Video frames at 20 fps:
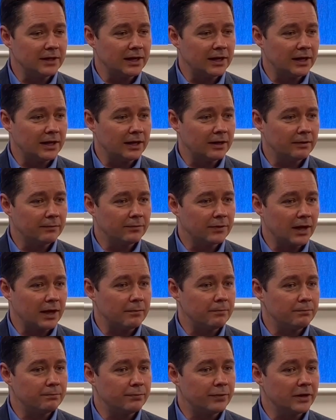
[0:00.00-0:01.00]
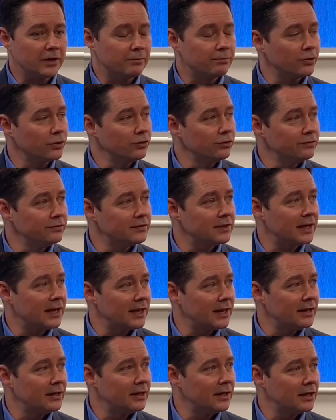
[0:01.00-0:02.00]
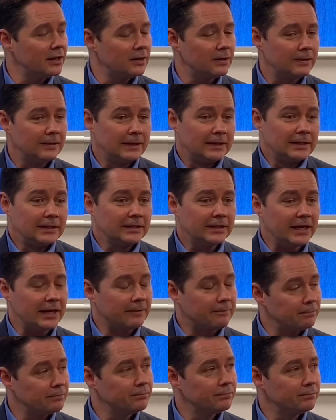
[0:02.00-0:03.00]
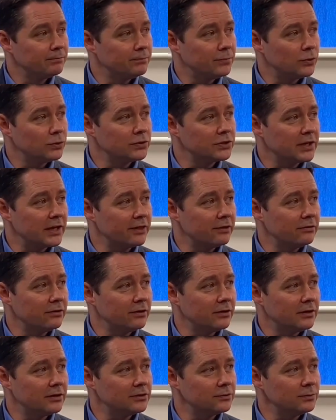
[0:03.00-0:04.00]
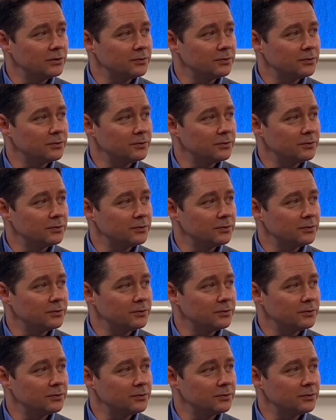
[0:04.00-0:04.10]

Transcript: uh, yeah pre-approved and uh, yeah pulled together as we